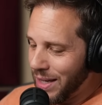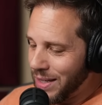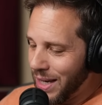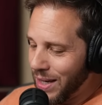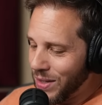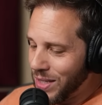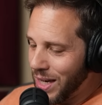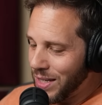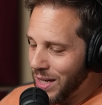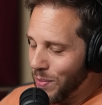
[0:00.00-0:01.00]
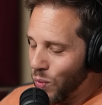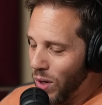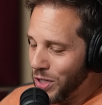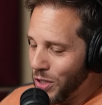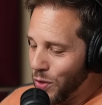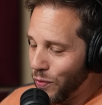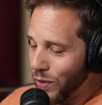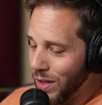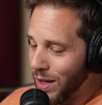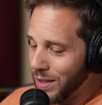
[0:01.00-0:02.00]
And Taker says, I've been watching you
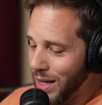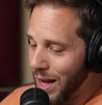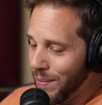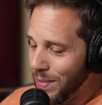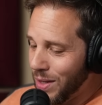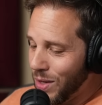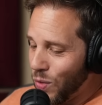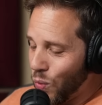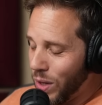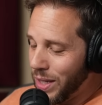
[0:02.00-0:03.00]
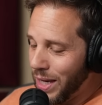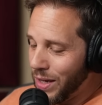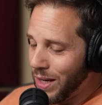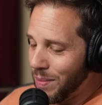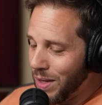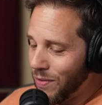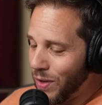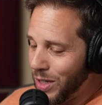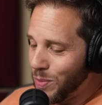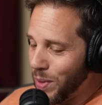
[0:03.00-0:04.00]
for a long time. One day you're going to be a
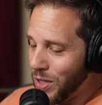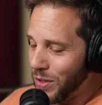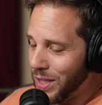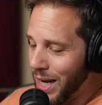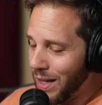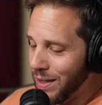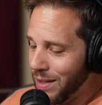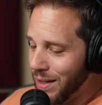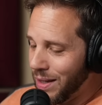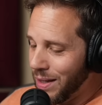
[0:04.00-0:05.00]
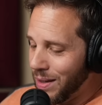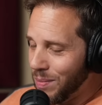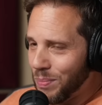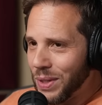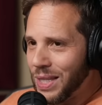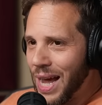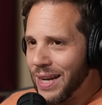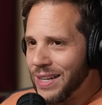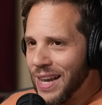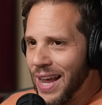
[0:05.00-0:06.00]
very special talent, but
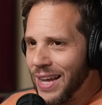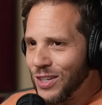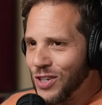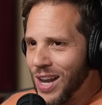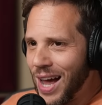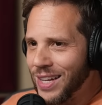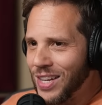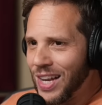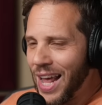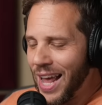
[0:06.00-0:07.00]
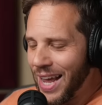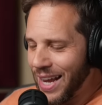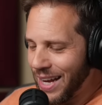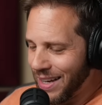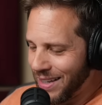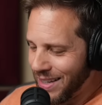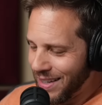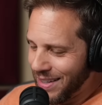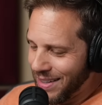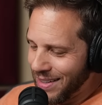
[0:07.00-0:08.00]
that day is not today.
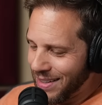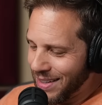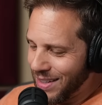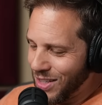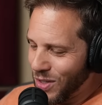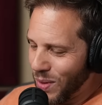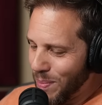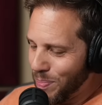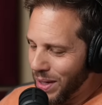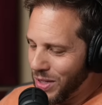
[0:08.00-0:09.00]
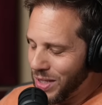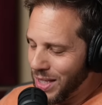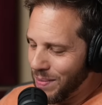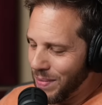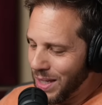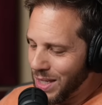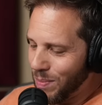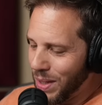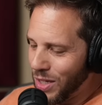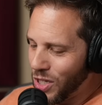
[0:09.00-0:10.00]
And so he punches him,
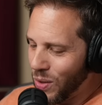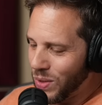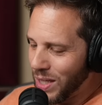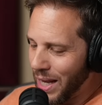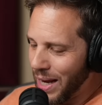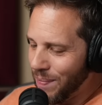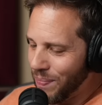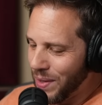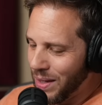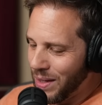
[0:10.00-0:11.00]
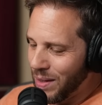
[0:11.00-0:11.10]
hits the big choke slam.